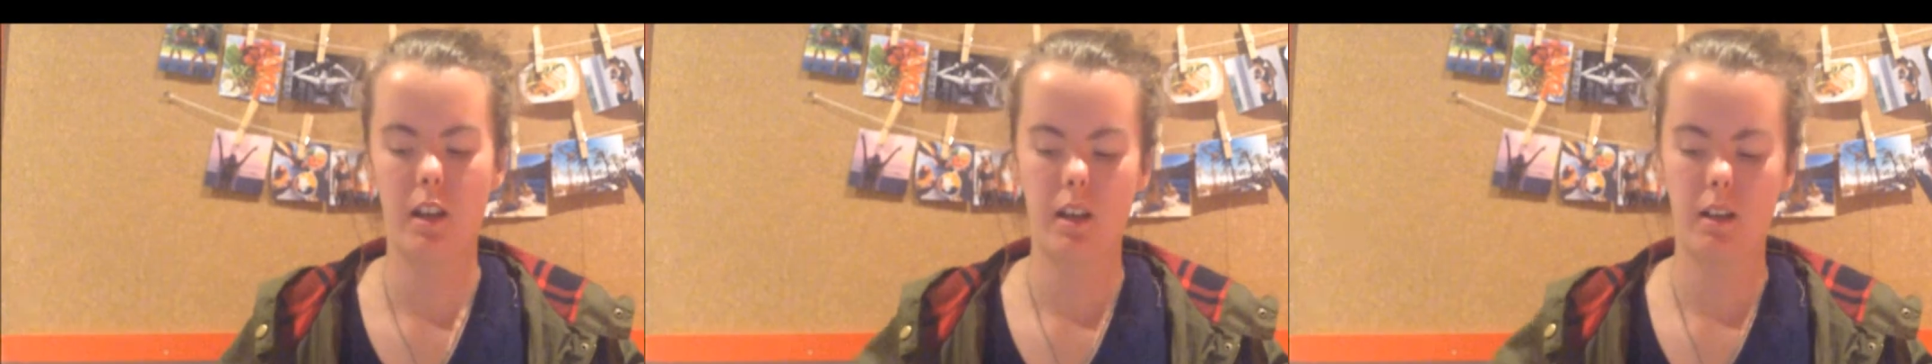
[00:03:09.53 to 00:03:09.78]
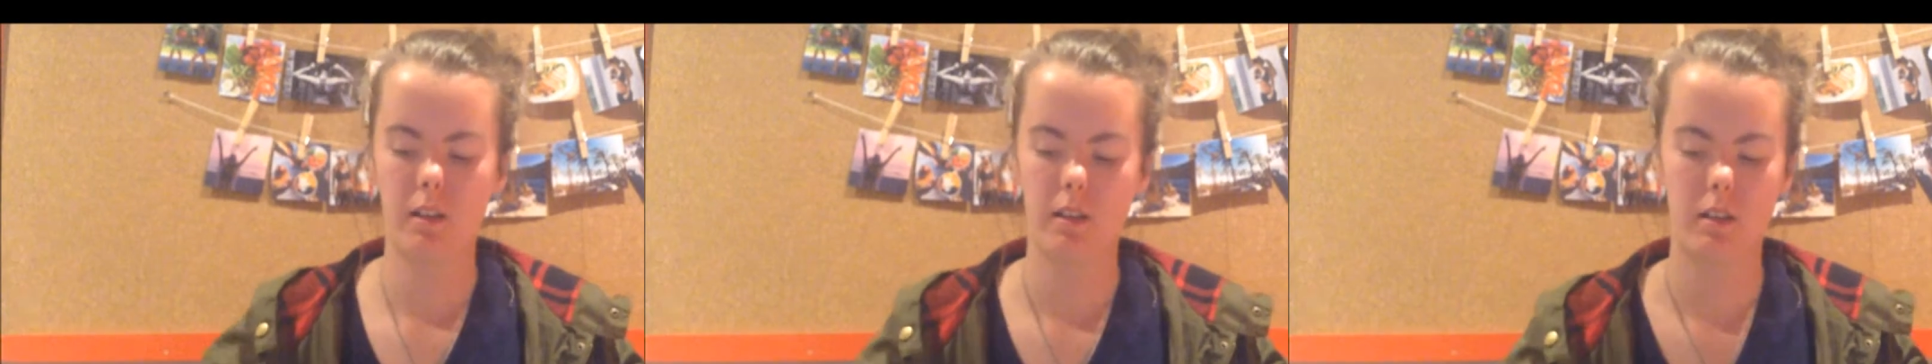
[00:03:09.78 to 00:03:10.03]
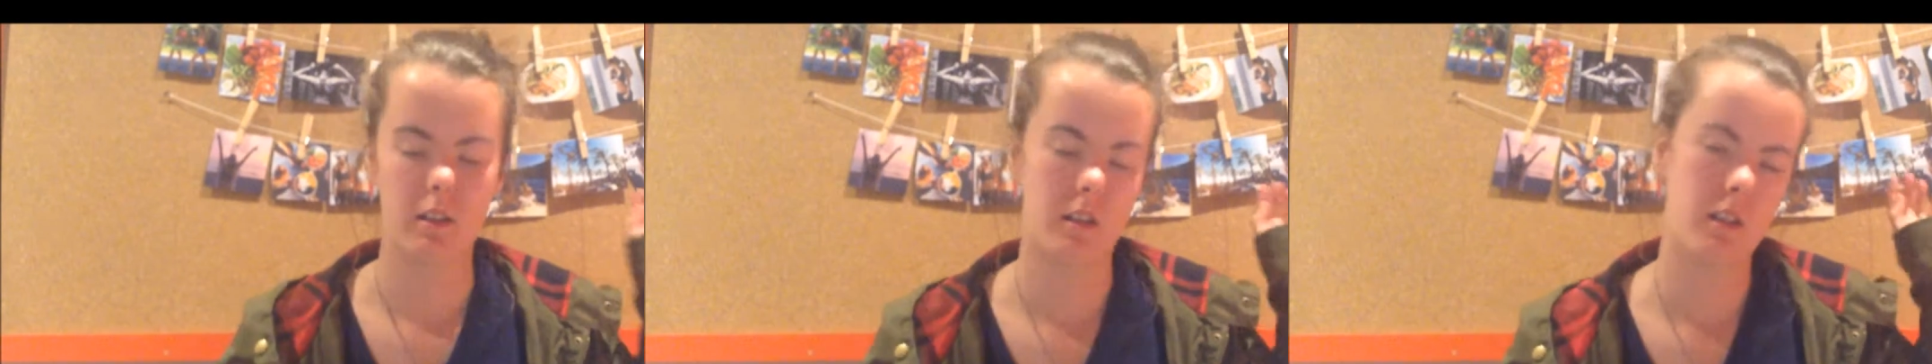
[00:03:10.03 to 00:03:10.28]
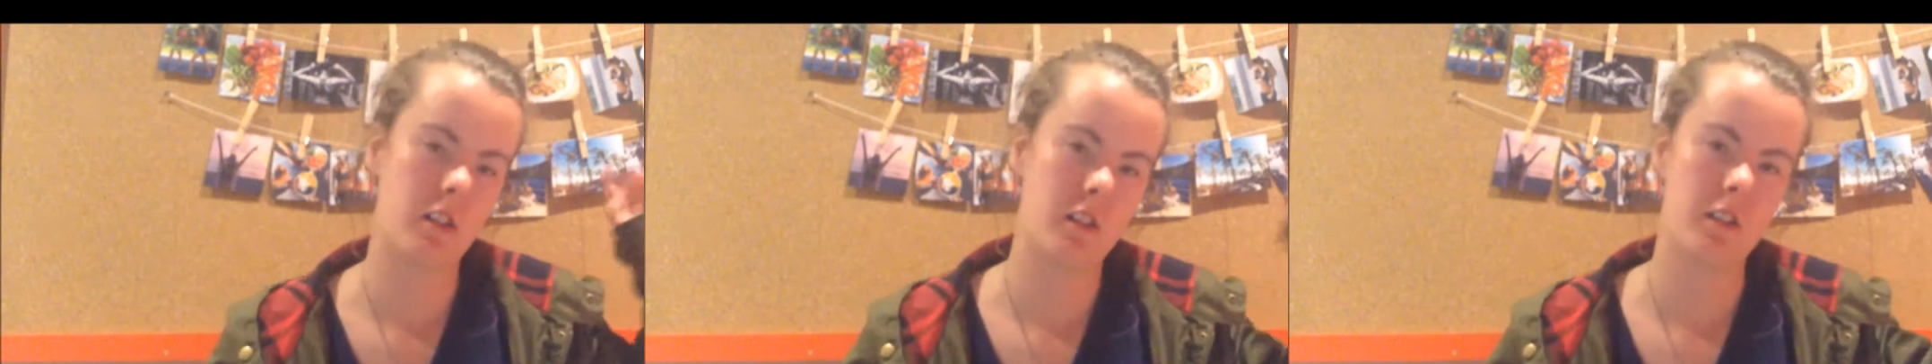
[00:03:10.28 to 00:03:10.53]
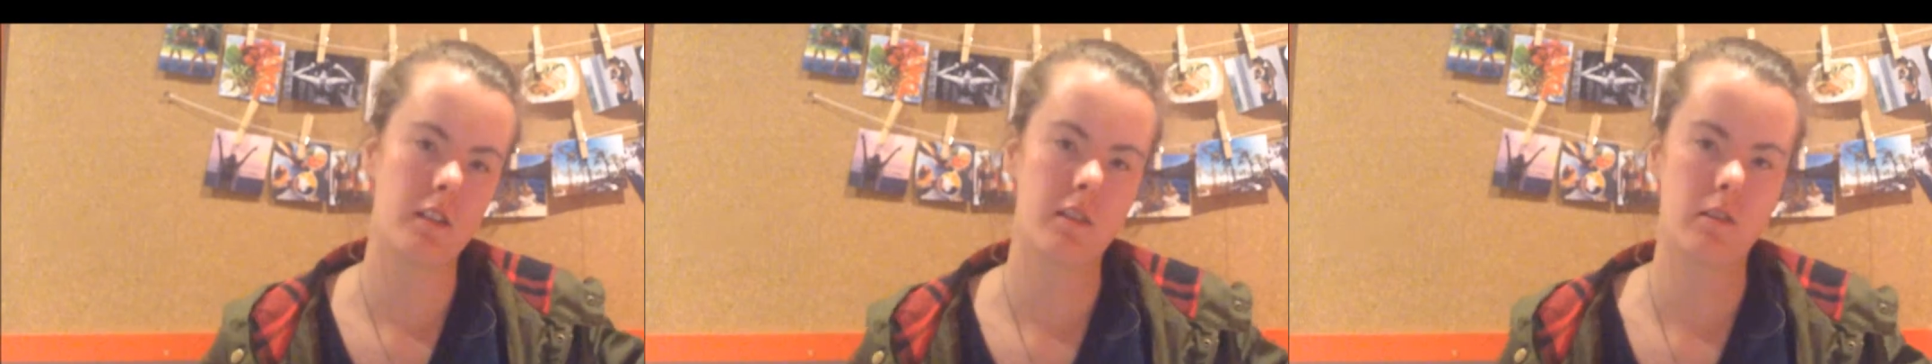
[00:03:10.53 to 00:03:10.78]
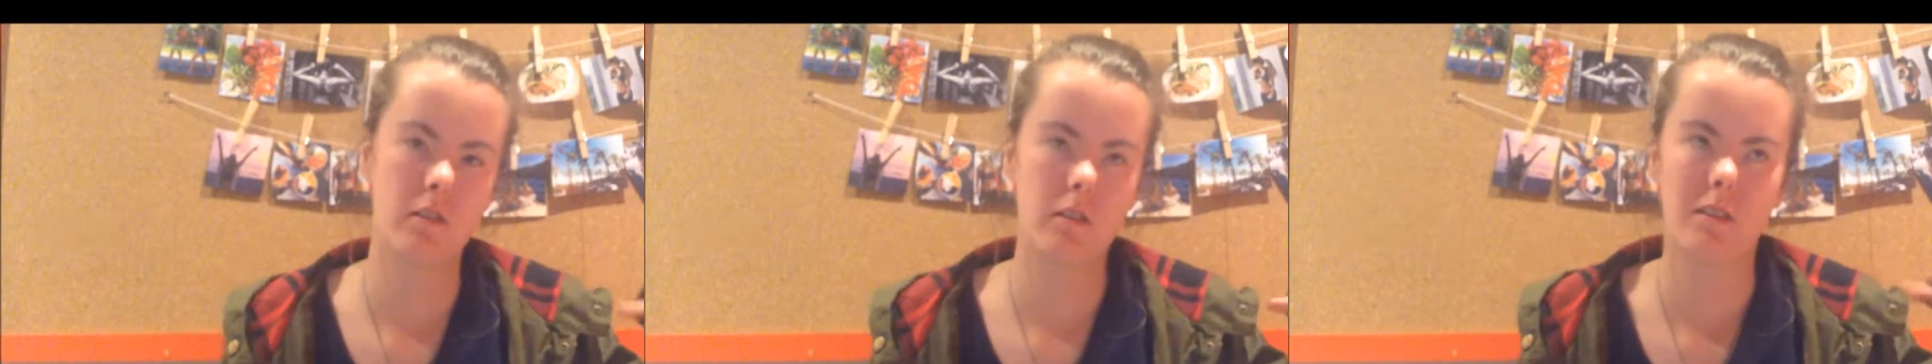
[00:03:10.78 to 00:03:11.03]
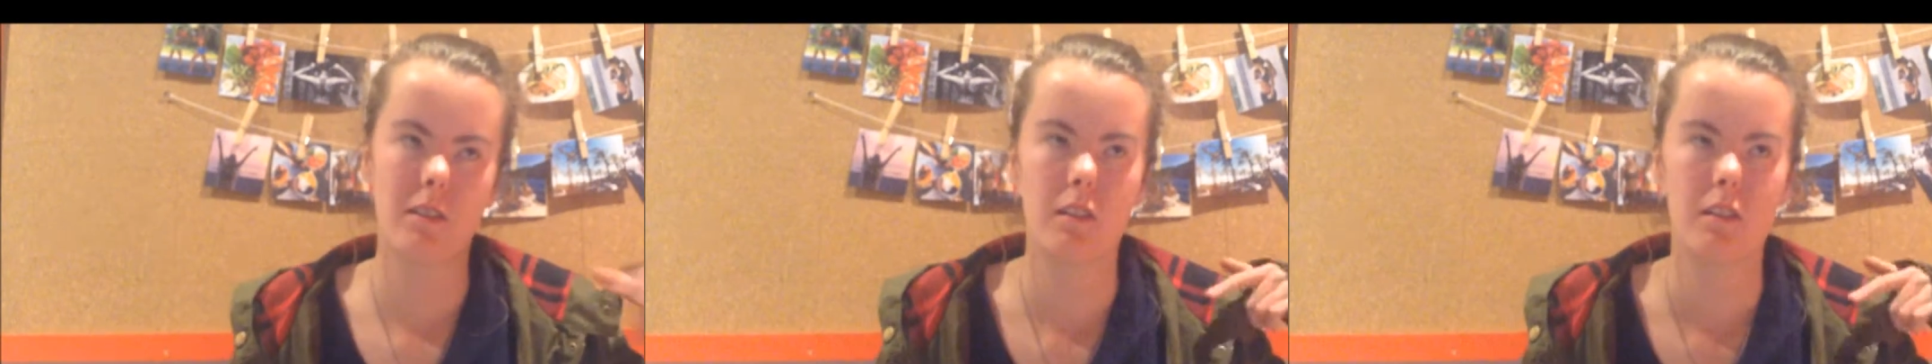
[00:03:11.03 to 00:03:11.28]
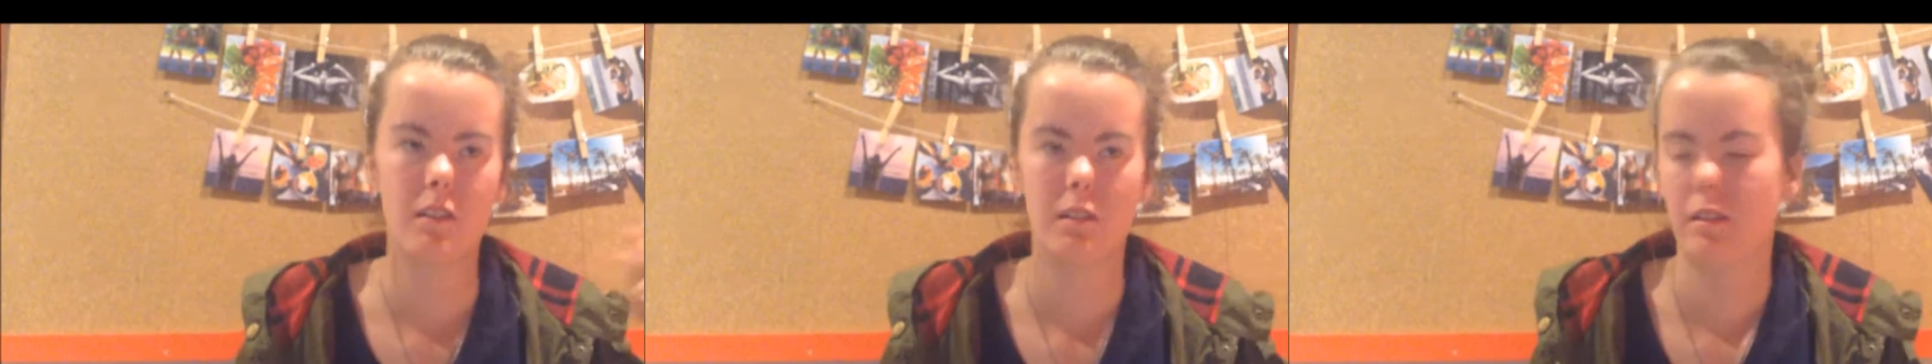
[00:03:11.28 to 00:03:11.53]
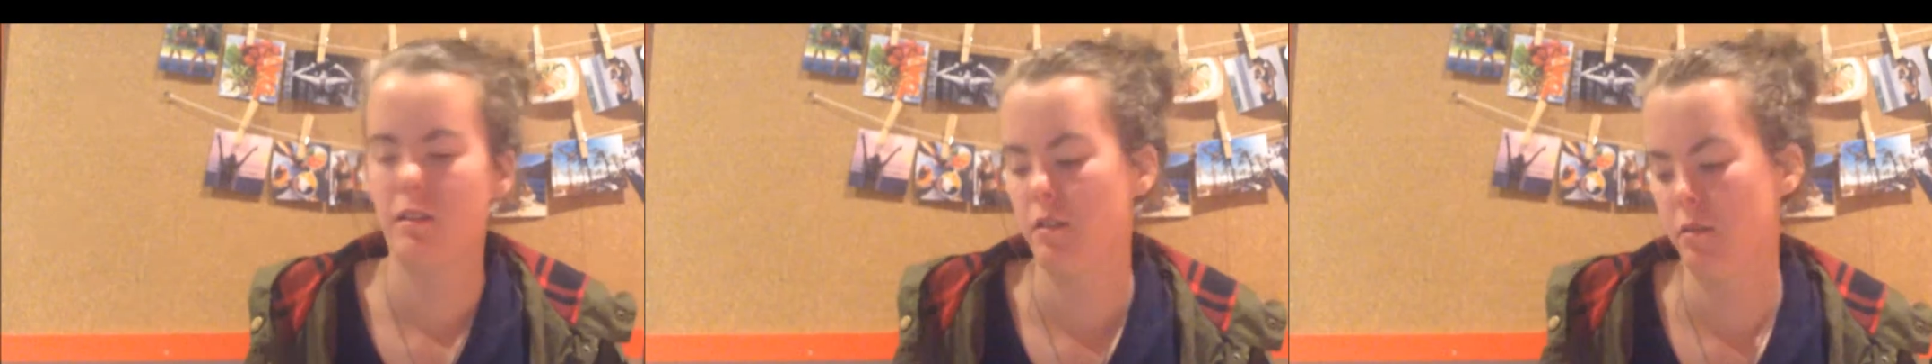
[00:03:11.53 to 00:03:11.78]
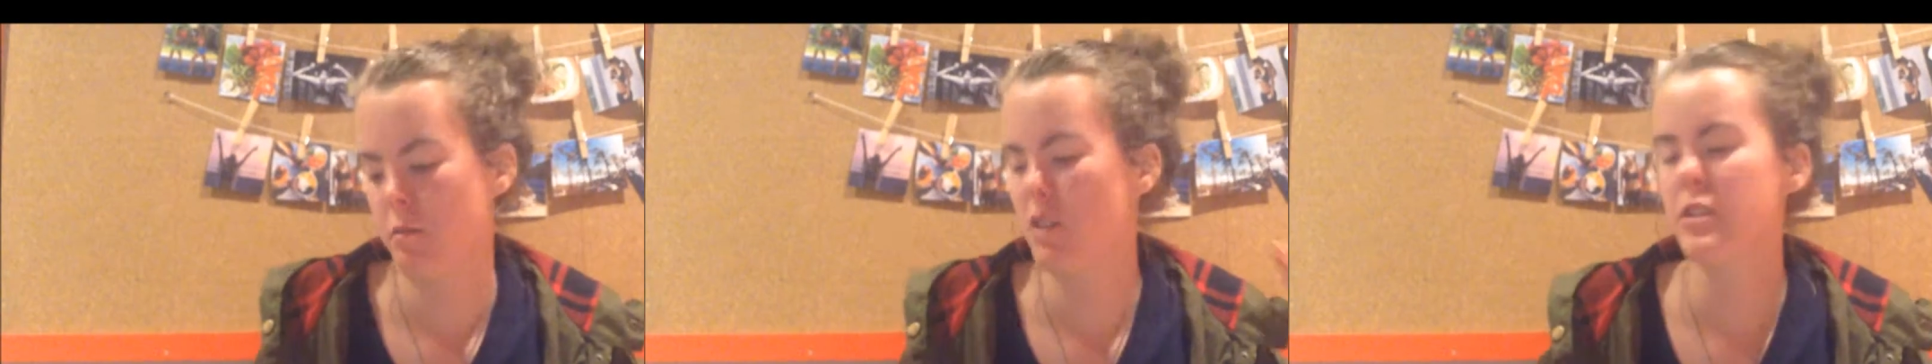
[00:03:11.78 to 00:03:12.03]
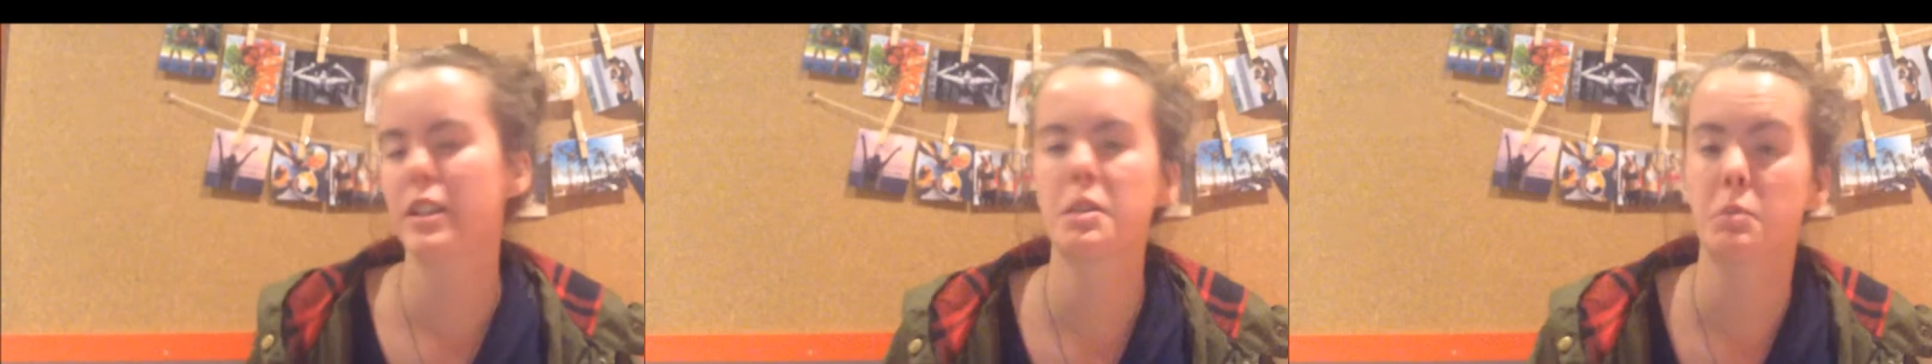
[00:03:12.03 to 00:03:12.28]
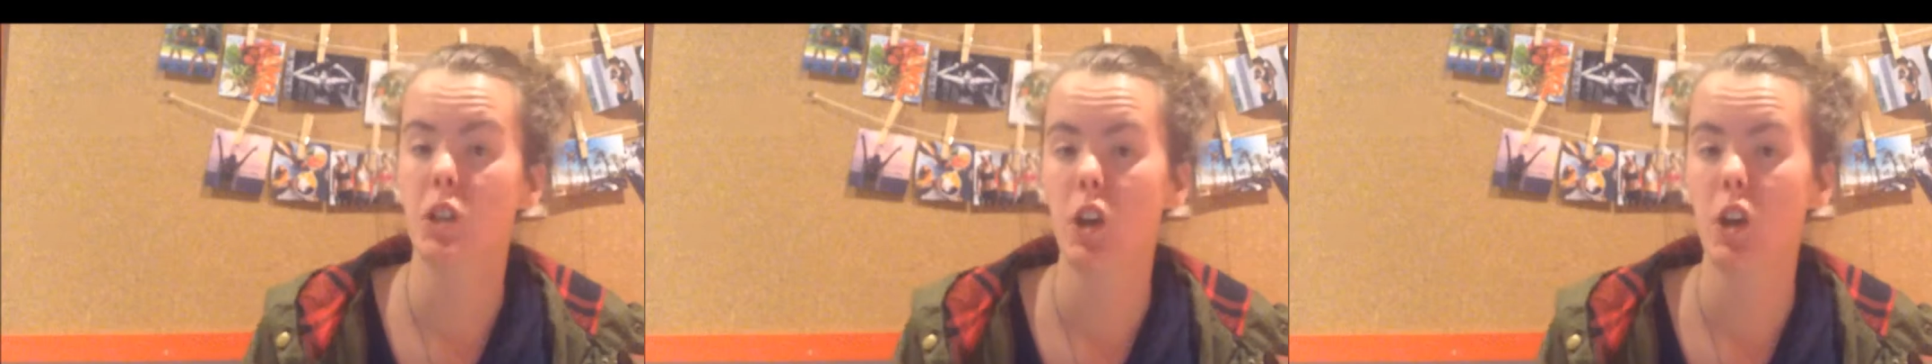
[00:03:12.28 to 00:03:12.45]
And it's just most of them